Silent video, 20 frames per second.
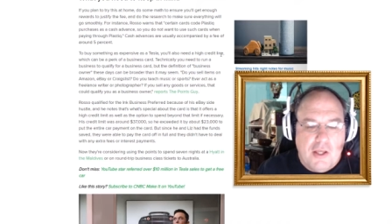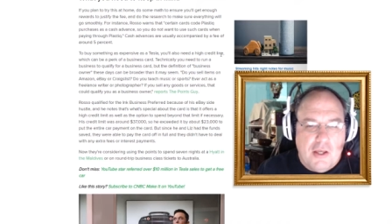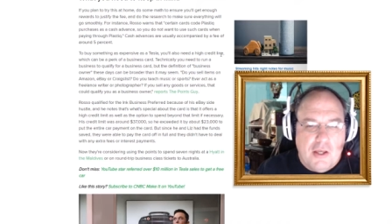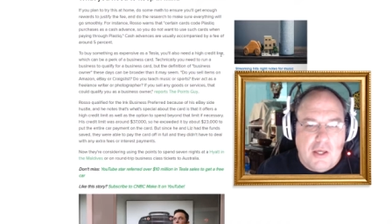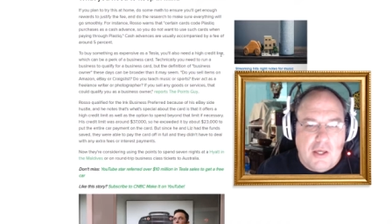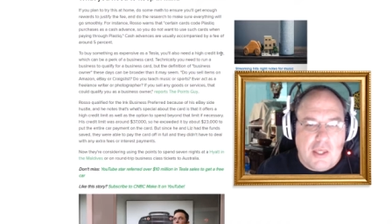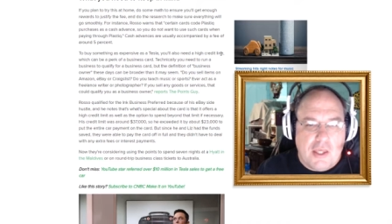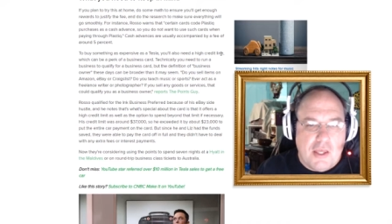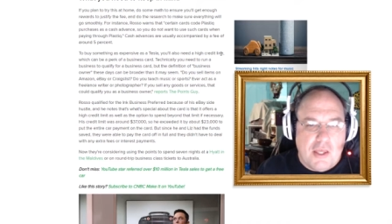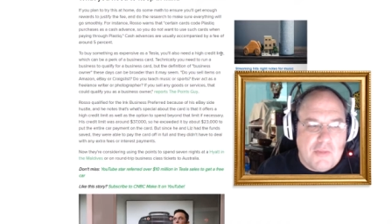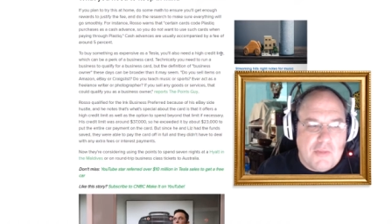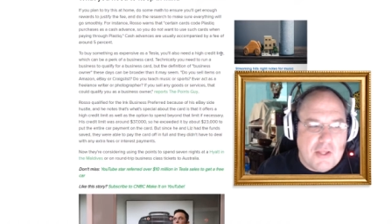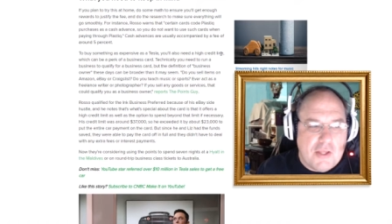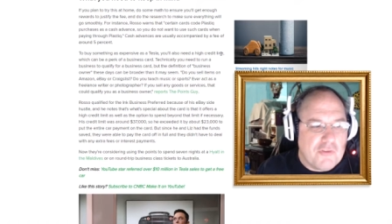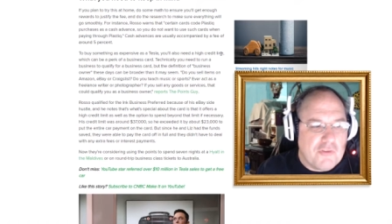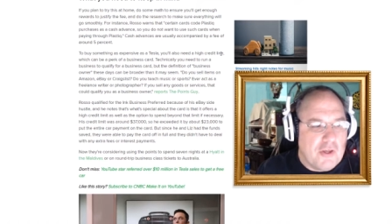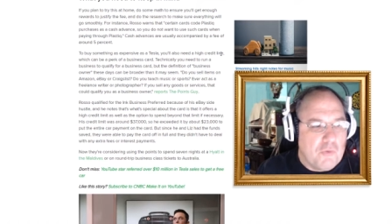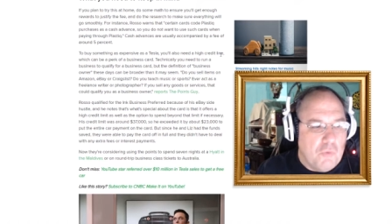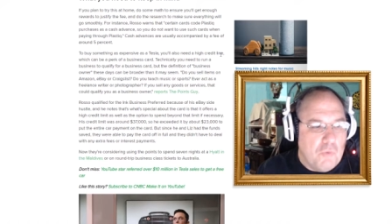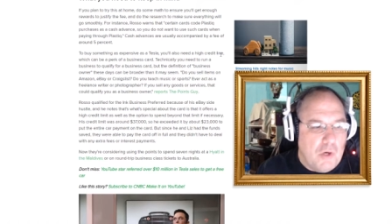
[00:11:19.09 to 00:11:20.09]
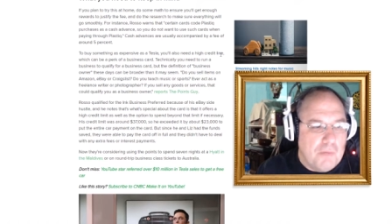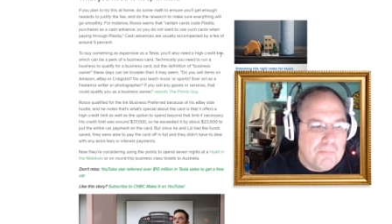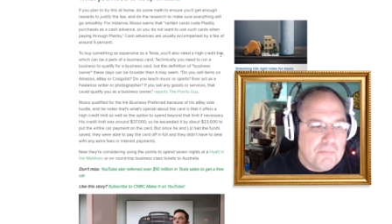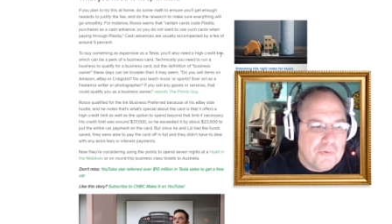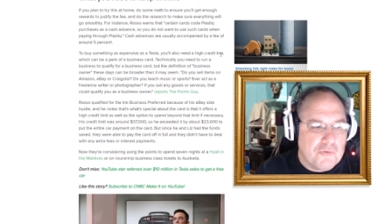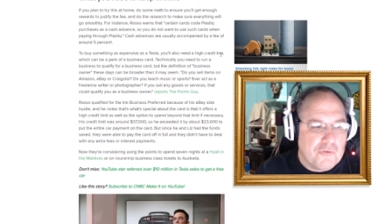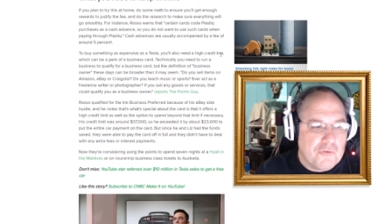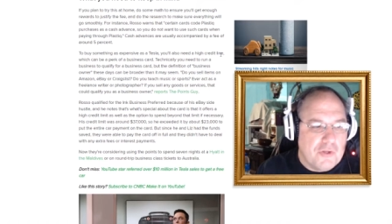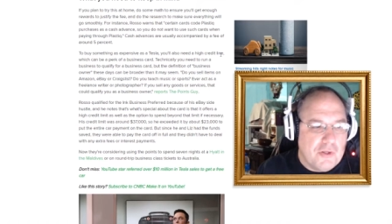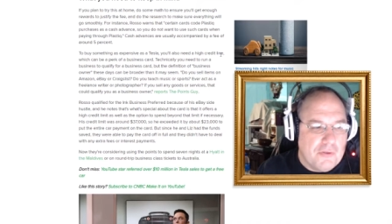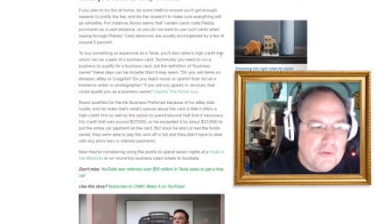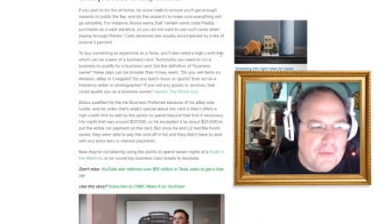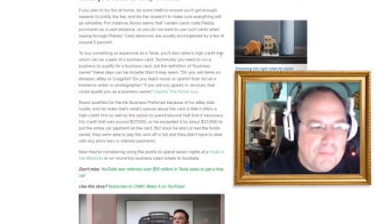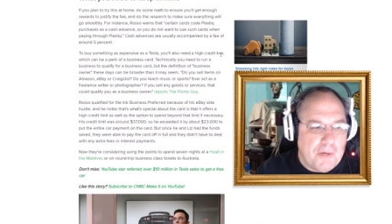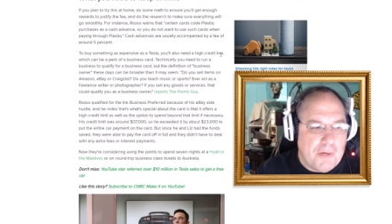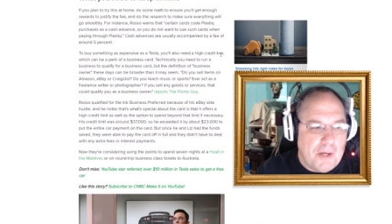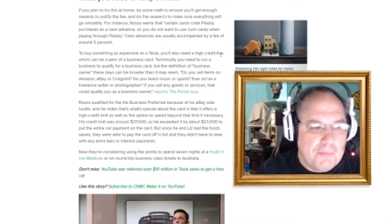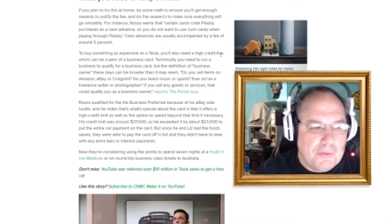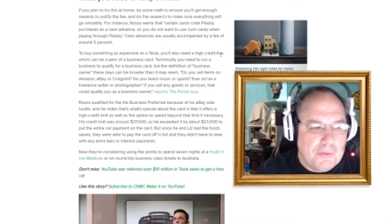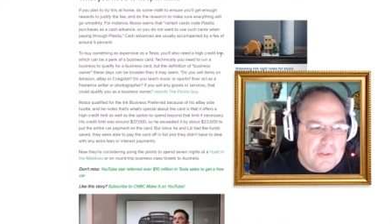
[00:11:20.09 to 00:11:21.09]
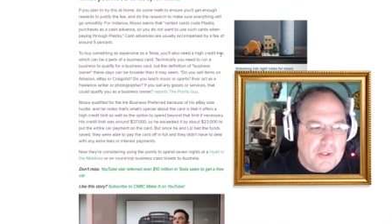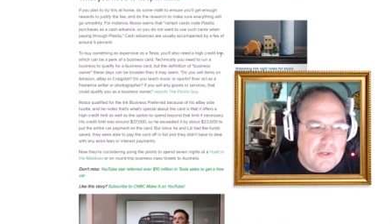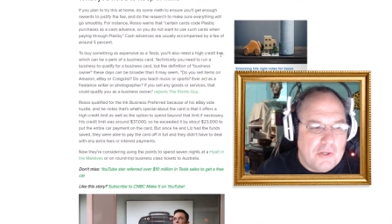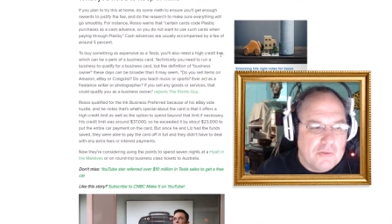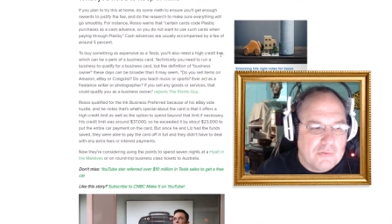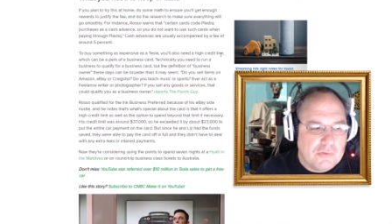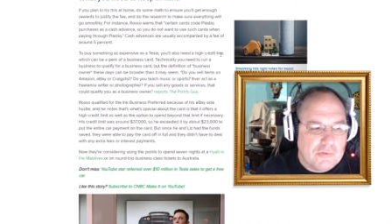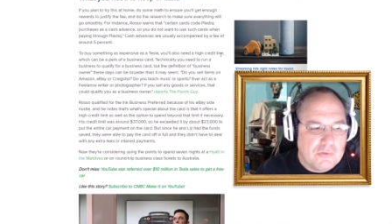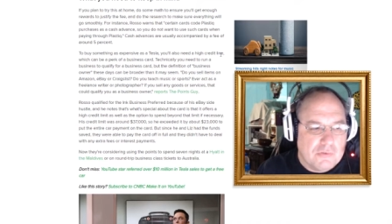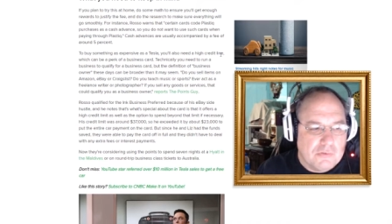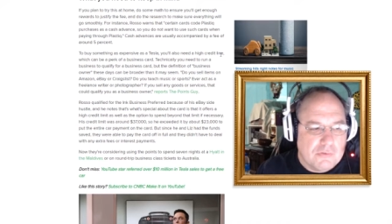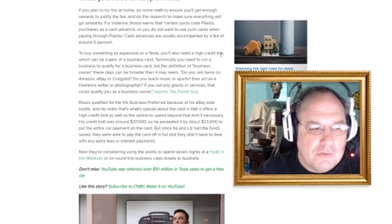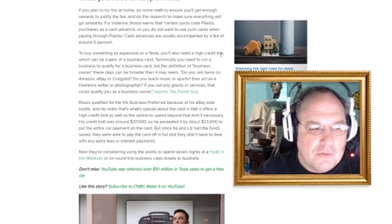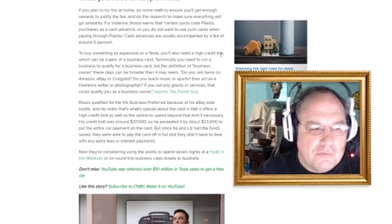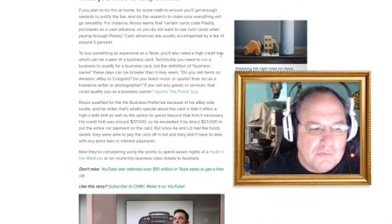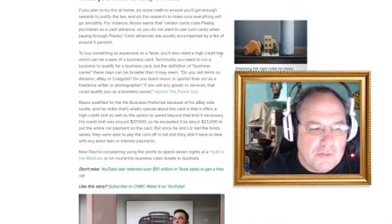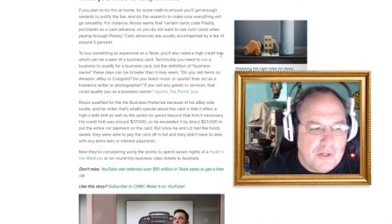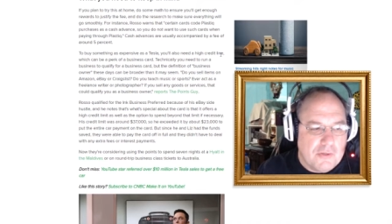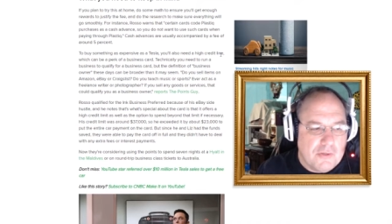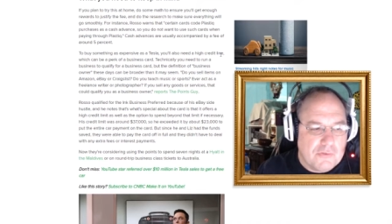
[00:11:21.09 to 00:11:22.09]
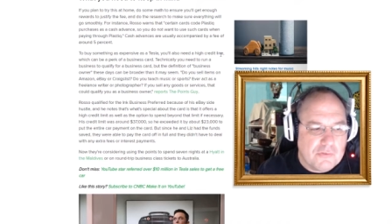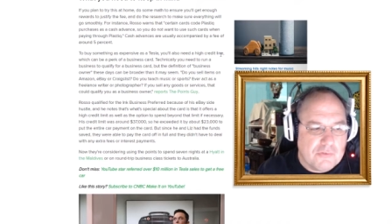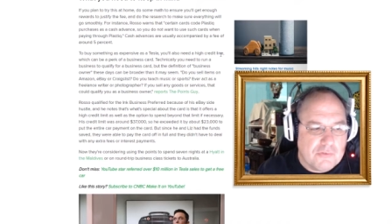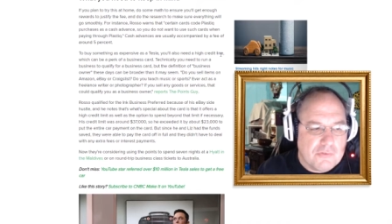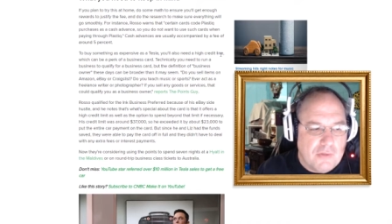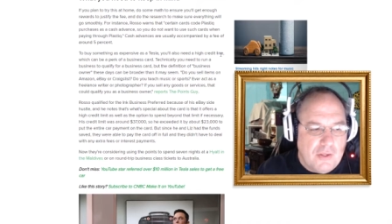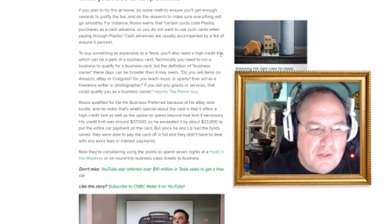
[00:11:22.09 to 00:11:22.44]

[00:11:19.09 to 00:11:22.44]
Again, that's like one percent of the population of us.